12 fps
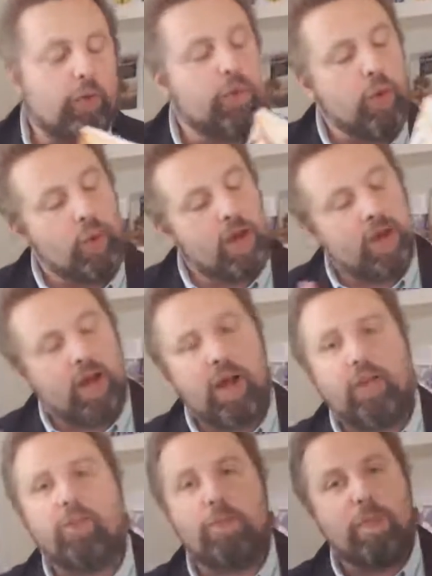If you want a
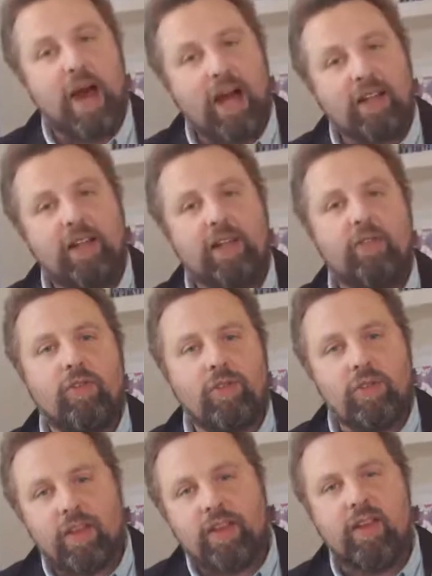nice balance
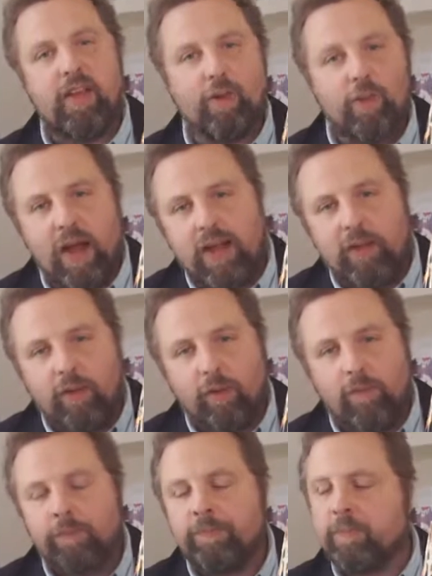of the
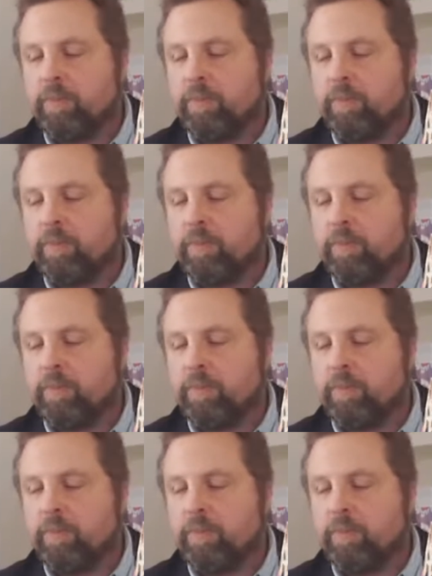theoretical